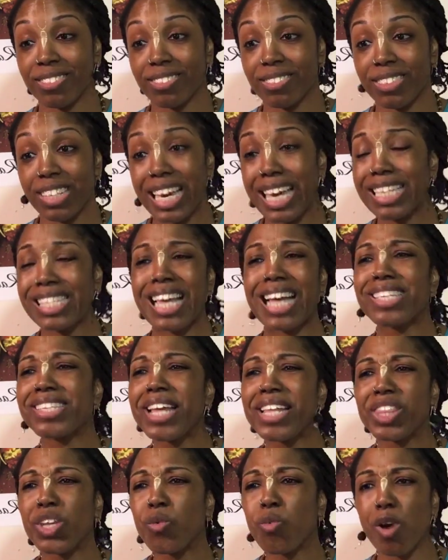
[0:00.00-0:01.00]
He says, let
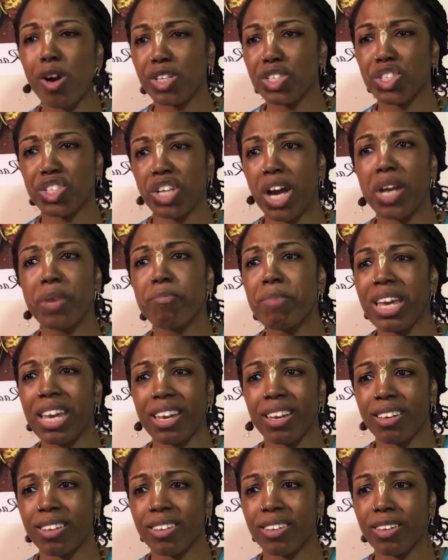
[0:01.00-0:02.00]
the world shun me,
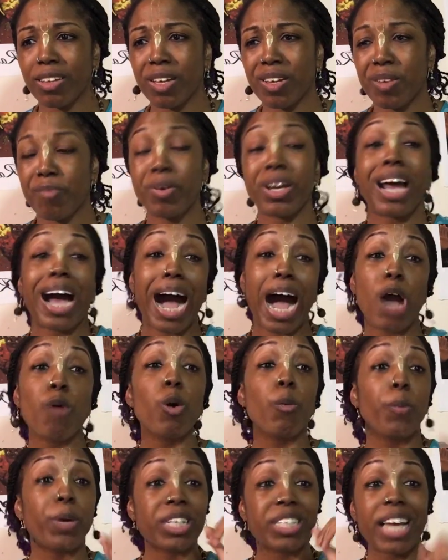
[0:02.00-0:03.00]
but I will
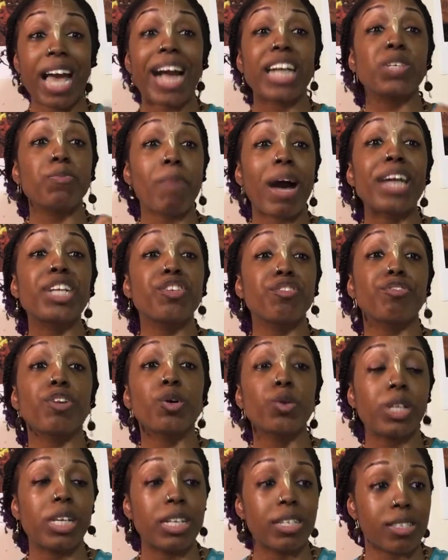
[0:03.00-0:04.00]
protect my
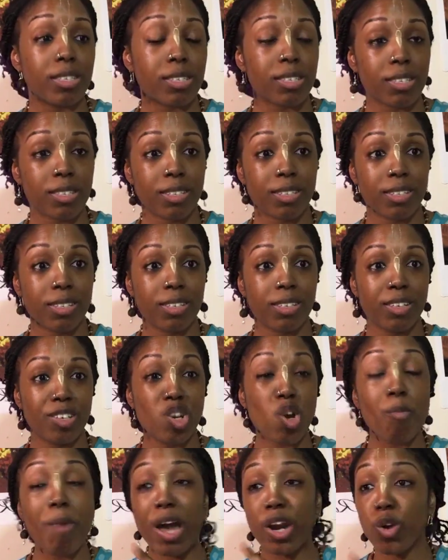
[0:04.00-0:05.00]
devotees. No
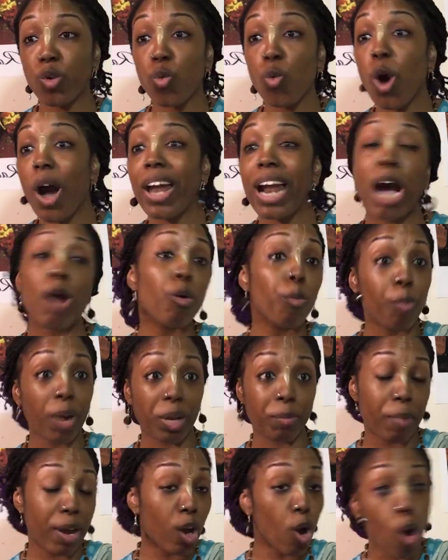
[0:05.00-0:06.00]
matter what, I will break
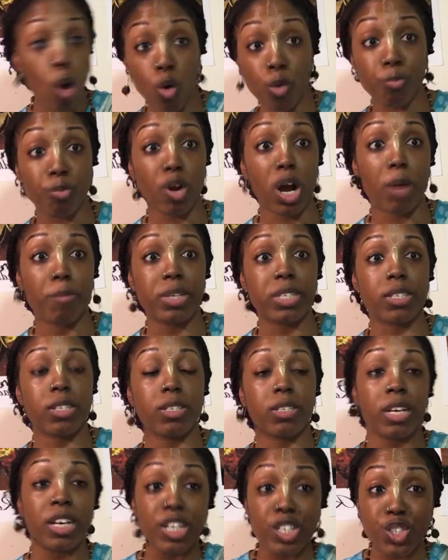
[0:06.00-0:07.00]
my own promises
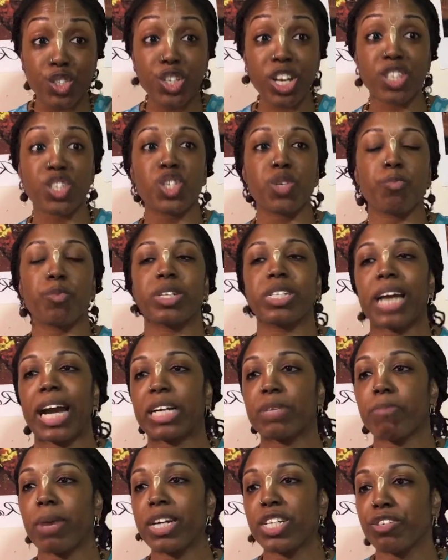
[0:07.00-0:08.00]
just to protect
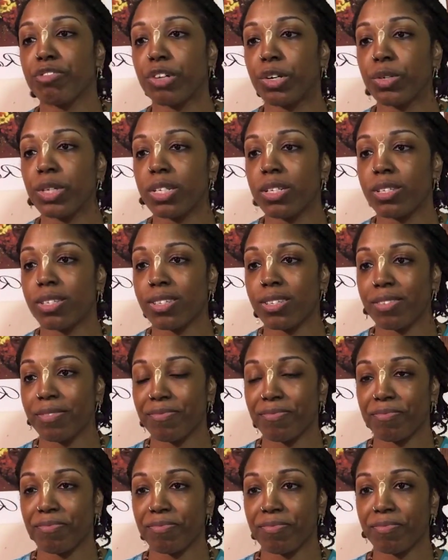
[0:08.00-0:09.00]
my devotees.
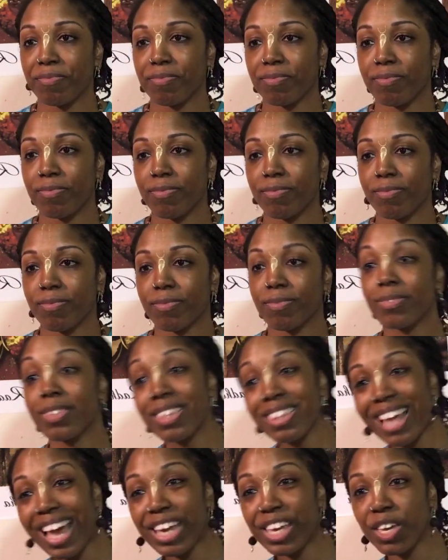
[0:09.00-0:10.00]

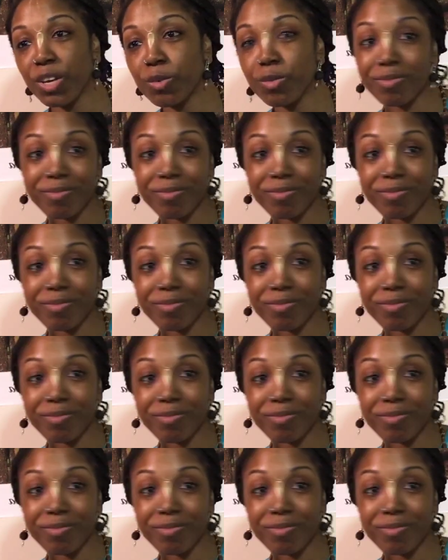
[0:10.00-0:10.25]
Thank you.